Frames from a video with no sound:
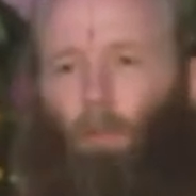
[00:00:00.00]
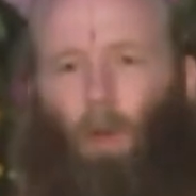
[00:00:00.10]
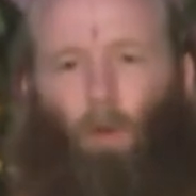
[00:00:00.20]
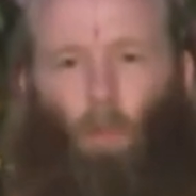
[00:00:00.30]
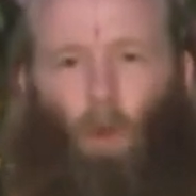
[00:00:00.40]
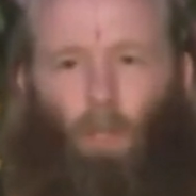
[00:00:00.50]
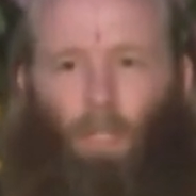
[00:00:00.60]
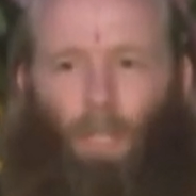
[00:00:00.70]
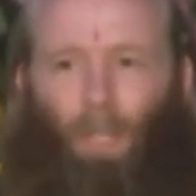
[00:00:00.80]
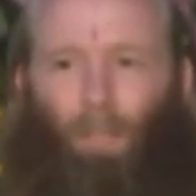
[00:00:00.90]
about what a
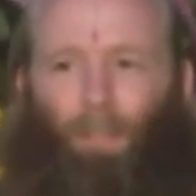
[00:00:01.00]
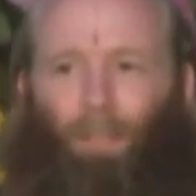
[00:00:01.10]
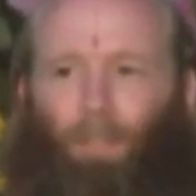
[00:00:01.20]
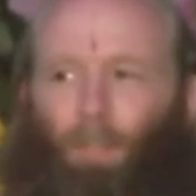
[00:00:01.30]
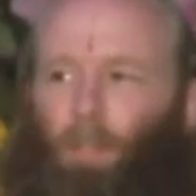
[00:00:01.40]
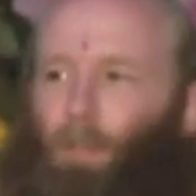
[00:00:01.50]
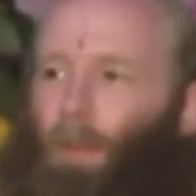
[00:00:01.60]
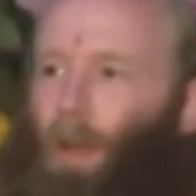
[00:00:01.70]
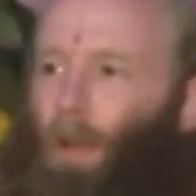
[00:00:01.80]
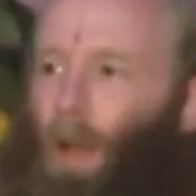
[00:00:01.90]
saint
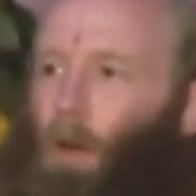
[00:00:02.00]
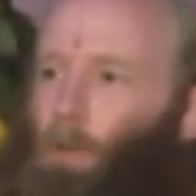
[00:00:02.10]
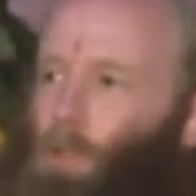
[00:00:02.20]
is and how a